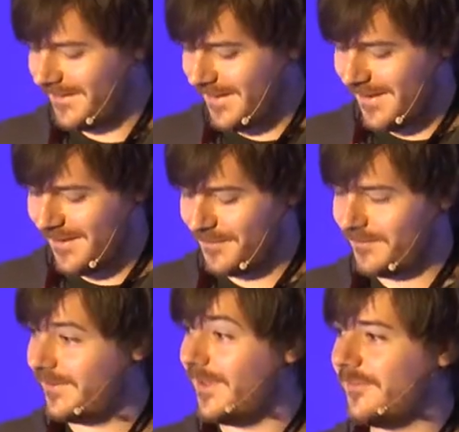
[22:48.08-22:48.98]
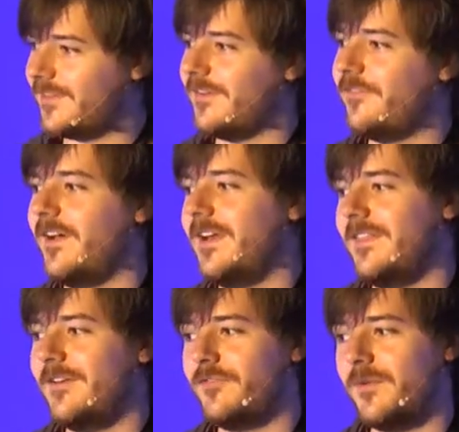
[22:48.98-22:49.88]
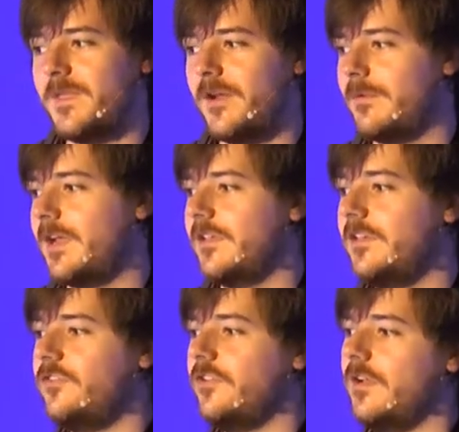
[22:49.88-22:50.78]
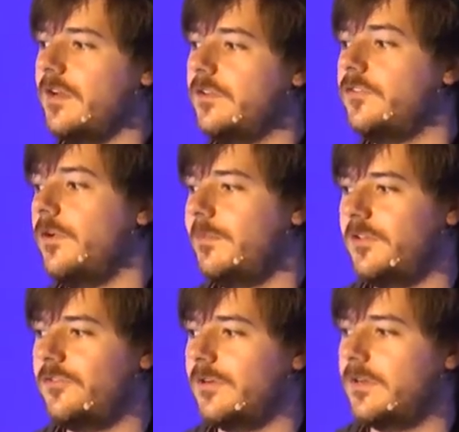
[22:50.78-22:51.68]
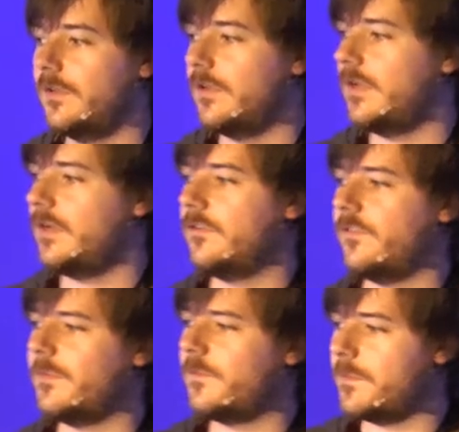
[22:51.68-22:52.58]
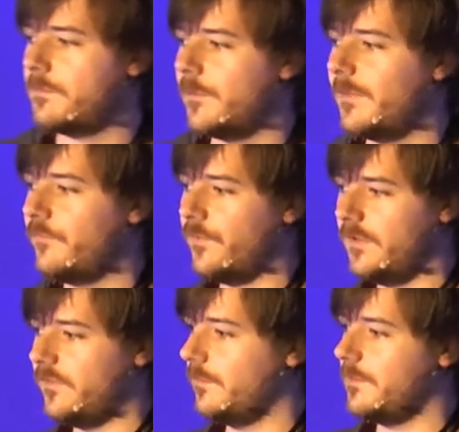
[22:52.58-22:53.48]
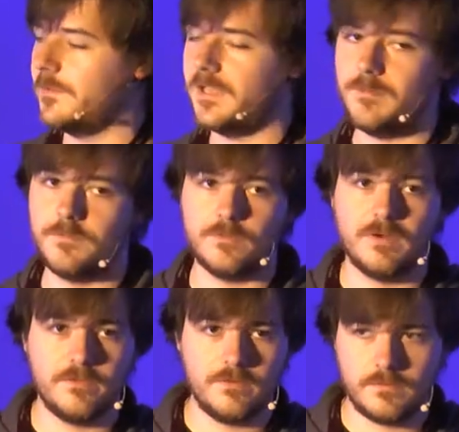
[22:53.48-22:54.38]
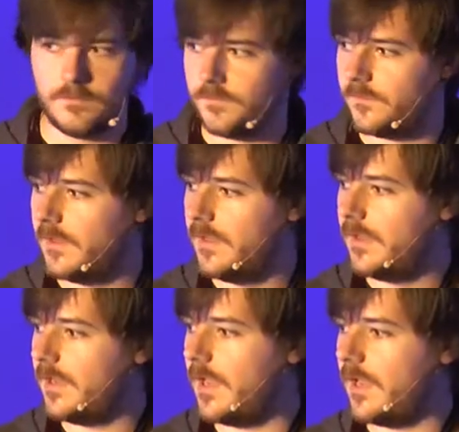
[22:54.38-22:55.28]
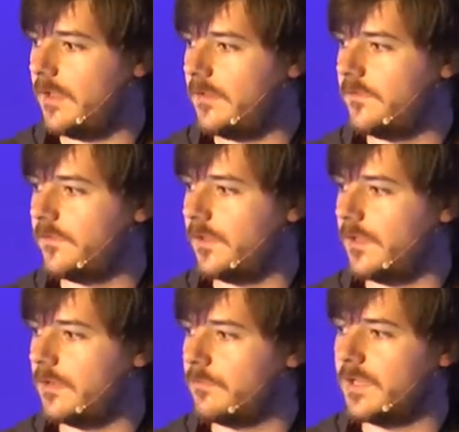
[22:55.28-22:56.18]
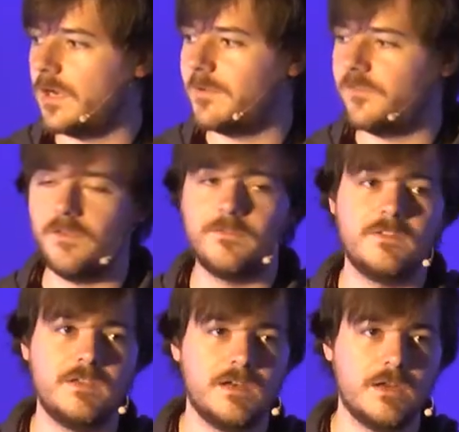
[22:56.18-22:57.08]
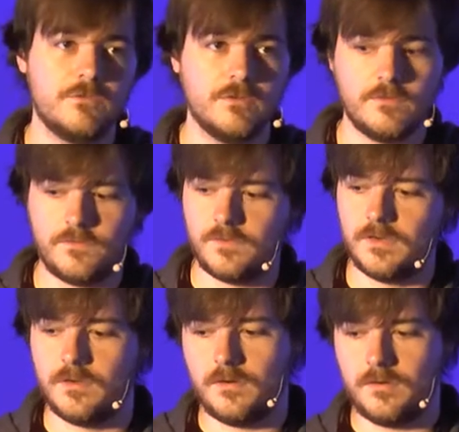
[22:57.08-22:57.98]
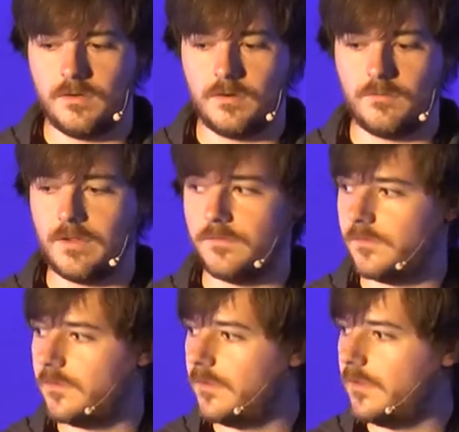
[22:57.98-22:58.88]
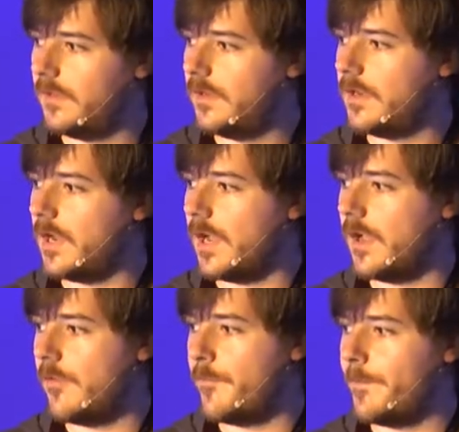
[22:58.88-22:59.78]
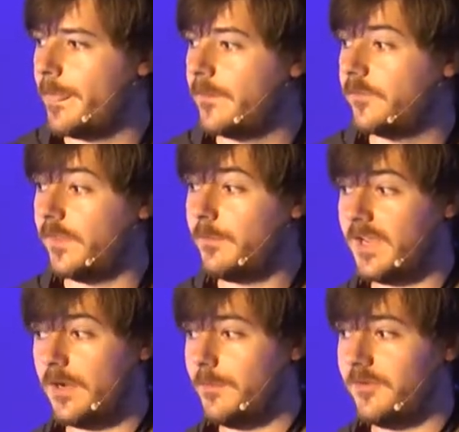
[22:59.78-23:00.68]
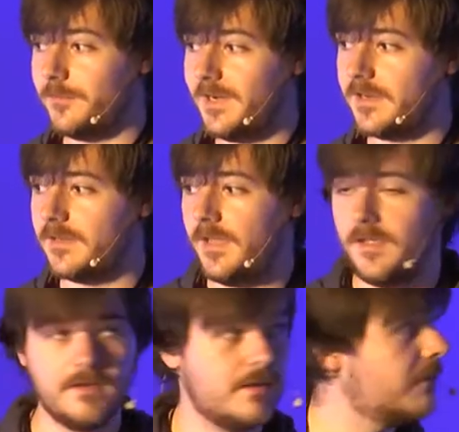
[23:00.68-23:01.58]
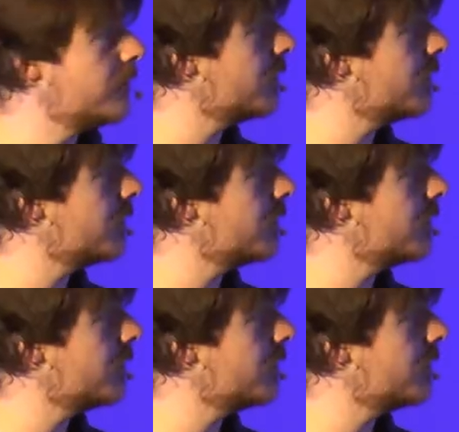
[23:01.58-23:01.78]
Um, so that was fun, and then from there we got Yishan and Toby joined on. Some of these people were my friends, some people came through others, and uh, we got about seventeen angels in our in our round. Um, so then we had a whole bunch of money. Yay! That means we